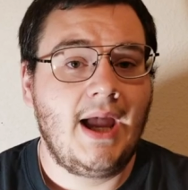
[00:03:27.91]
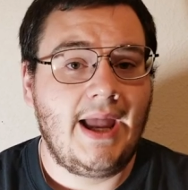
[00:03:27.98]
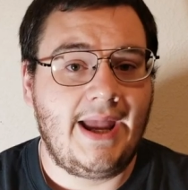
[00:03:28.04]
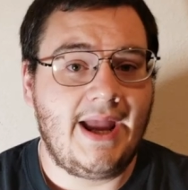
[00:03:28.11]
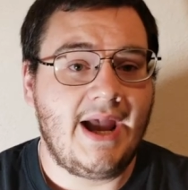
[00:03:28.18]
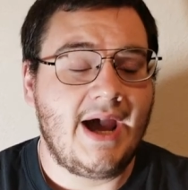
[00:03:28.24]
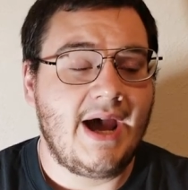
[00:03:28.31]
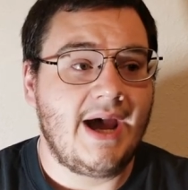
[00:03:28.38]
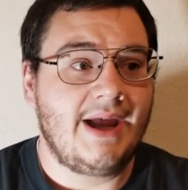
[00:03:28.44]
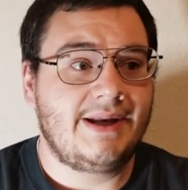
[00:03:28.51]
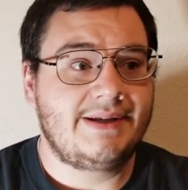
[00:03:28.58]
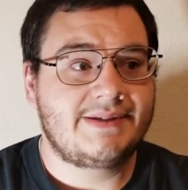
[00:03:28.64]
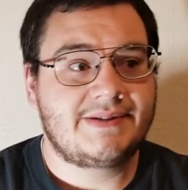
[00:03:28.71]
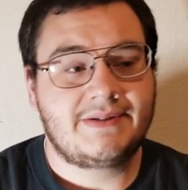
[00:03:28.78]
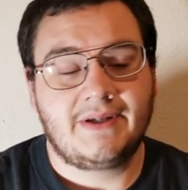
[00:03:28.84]

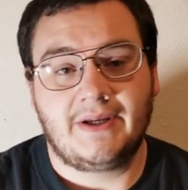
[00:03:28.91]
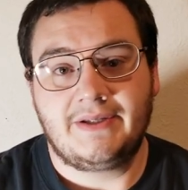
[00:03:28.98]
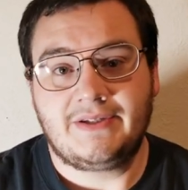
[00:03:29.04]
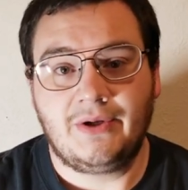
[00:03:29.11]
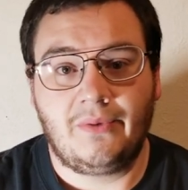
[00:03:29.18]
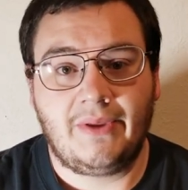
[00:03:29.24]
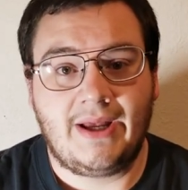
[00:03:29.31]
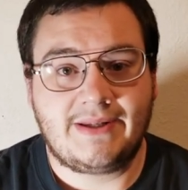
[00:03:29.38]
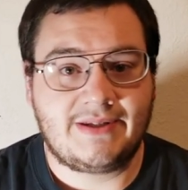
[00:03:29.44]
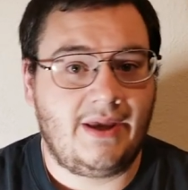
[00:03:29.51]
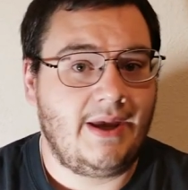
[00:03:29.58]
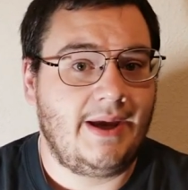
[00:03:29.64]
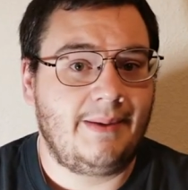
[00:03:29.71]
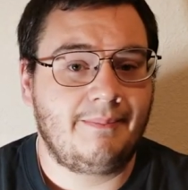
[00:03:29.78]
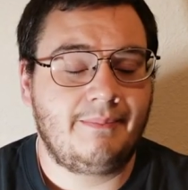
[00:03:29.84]
And until that
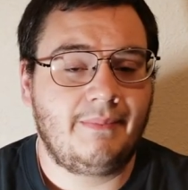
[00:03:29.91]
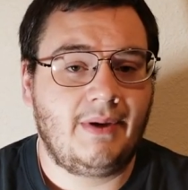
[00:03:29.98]
time,